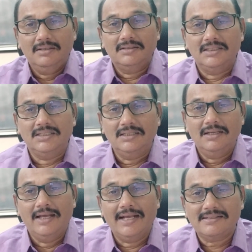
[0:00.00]
the
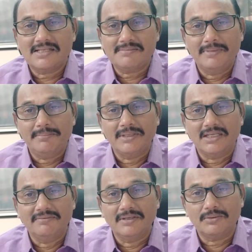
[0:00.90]
access may be
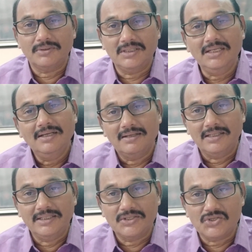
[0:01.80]
given to the
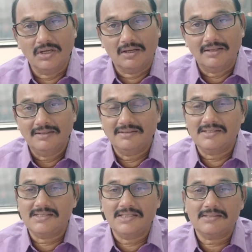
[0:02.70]
DHR.
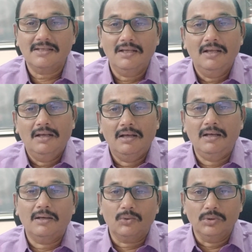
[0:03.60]
This is
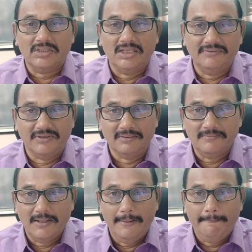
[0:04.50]
Rule 35.
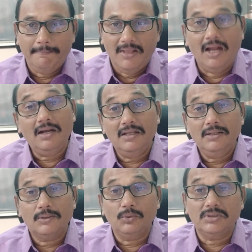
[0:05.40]
And
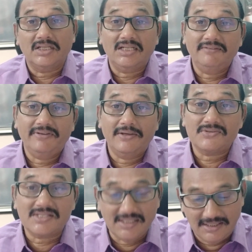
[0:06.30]
Rule
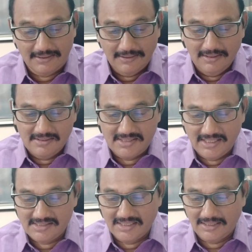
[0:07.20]
35C
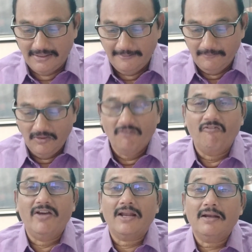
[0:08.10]
says that
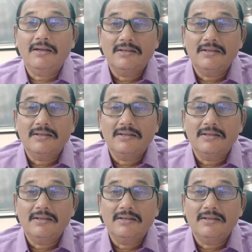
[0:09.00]
when